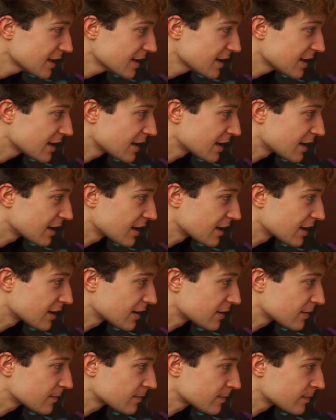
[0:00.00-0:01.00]

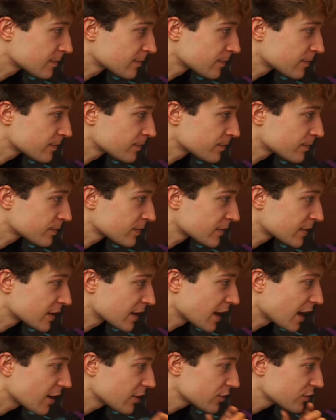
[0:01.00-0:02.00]

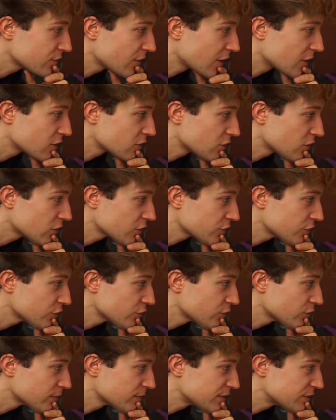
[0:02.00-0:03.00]
don't know how long you
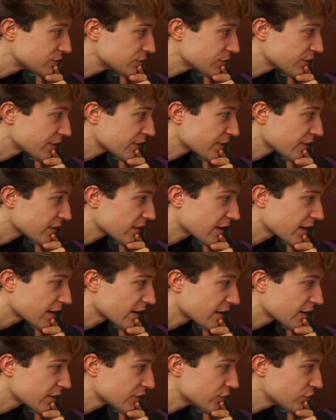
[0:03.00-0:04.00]
will be doing
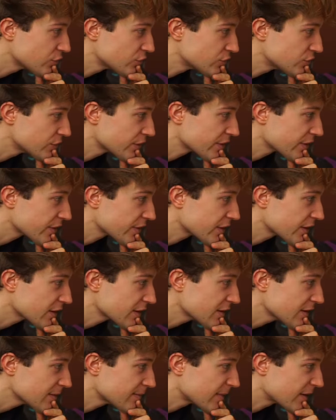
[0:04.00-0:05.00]

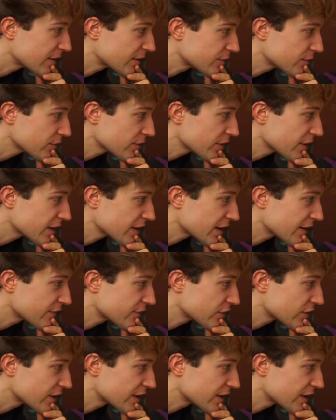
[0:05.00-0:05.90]
thing, but I don't think I forget